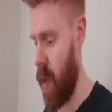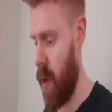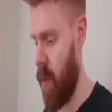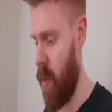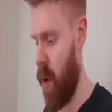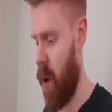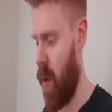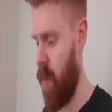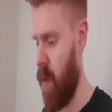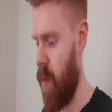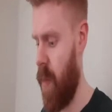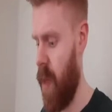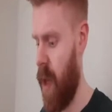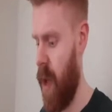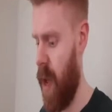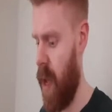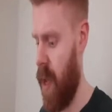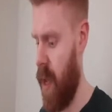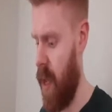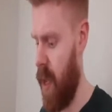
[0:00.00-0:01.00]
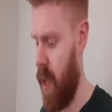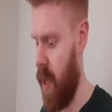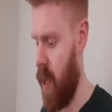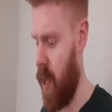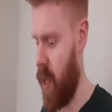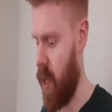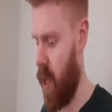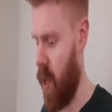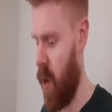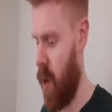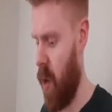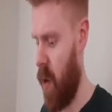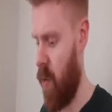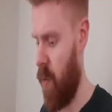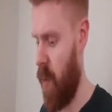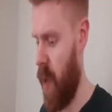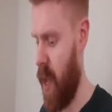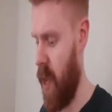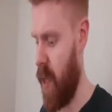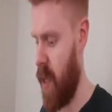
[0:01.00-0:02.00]
Apart from that, it's a lot
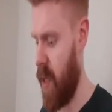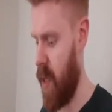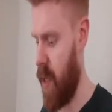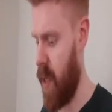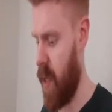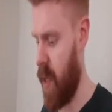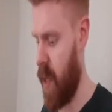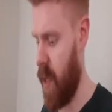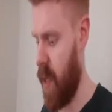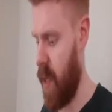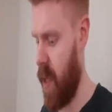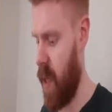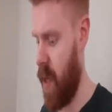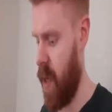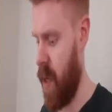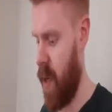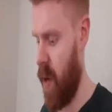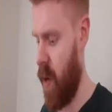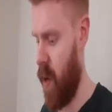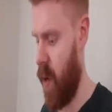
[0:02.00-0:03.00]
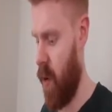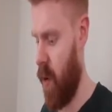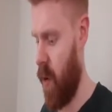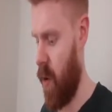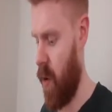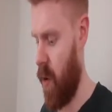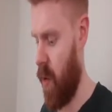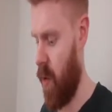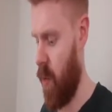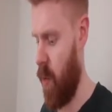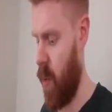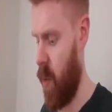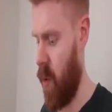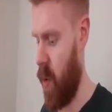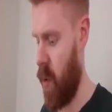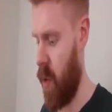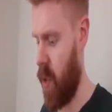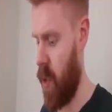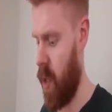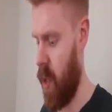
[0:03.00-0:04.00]
of base of
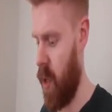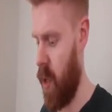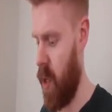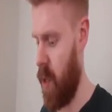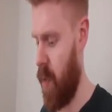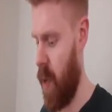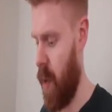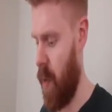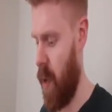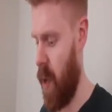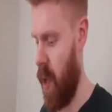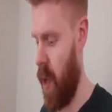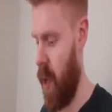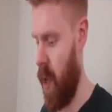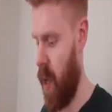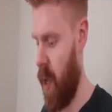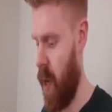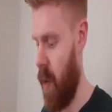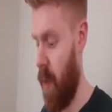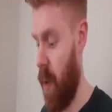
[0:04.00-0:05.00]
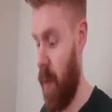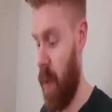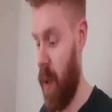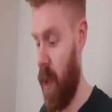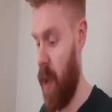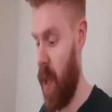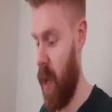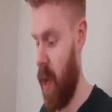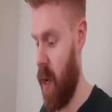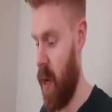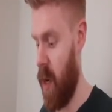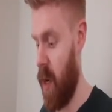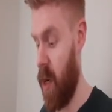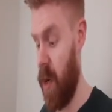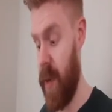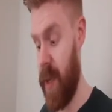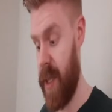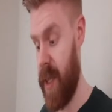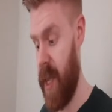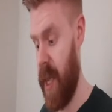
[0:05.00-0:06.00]
Porto. There's Pepe again.
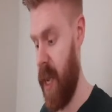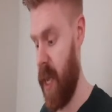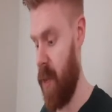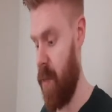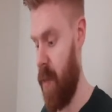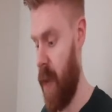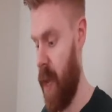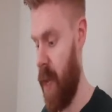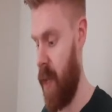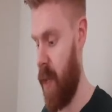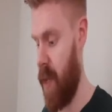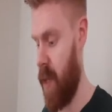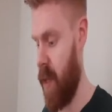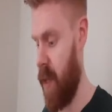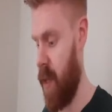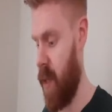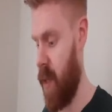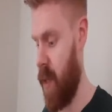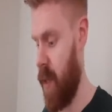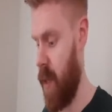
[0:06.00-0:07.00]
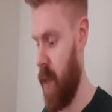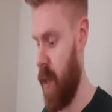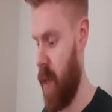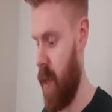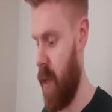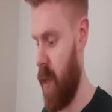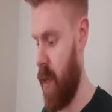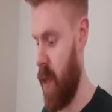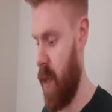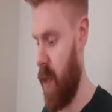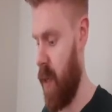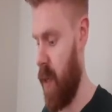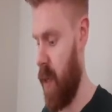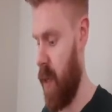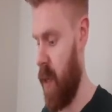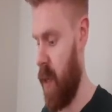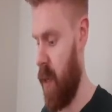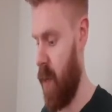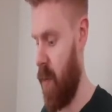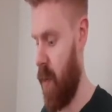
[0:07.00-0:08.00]
Luis Diaz base.
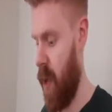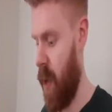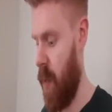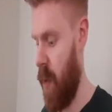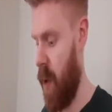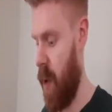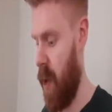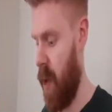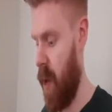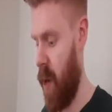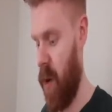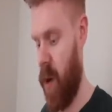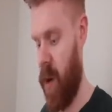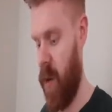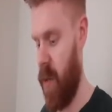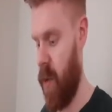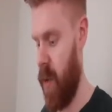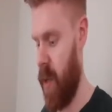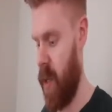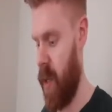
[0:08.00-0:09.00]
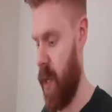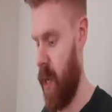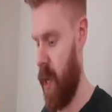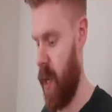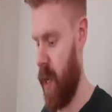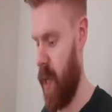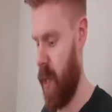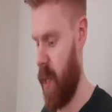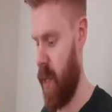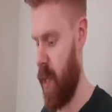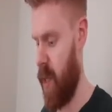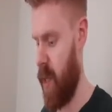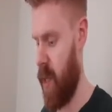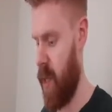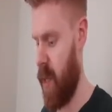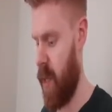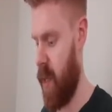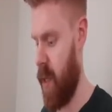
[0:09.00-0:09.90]
Pepe, a lot of Luis Diaz.